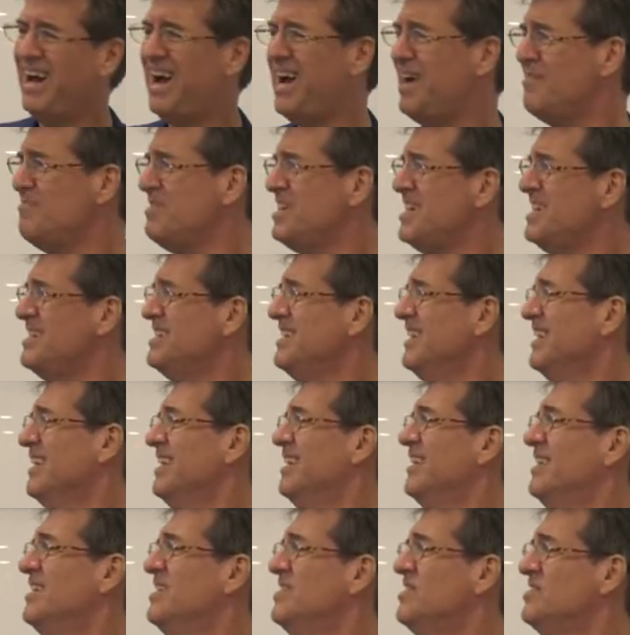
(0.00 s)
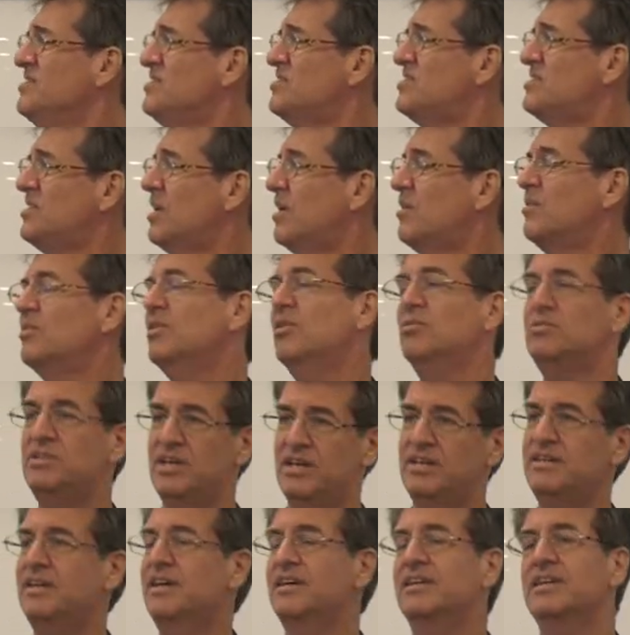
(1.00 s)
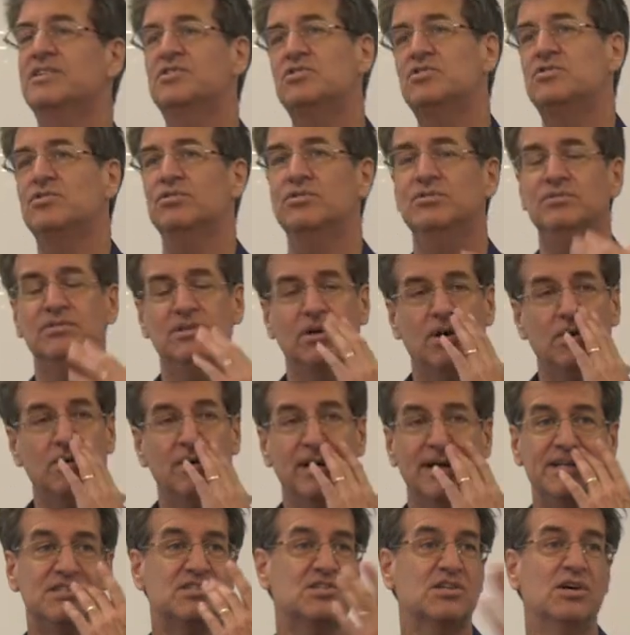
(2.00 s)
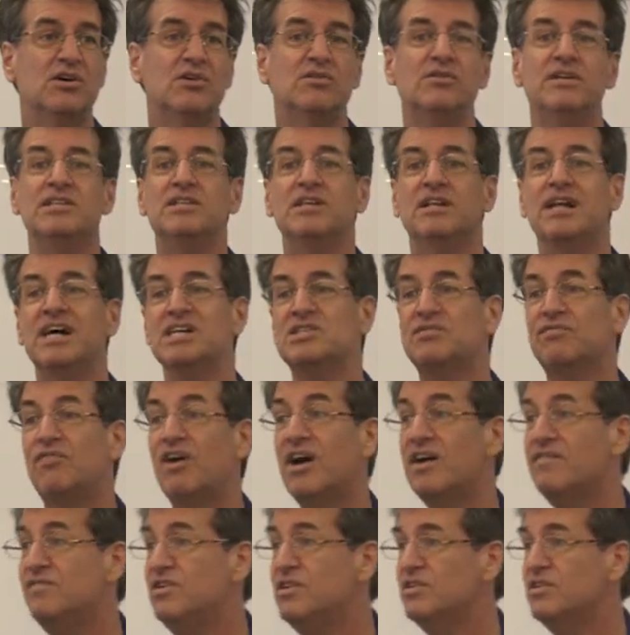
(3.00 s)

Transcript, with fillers: I mean, so, oh, okay, yeah, that's true. All right, so in the last five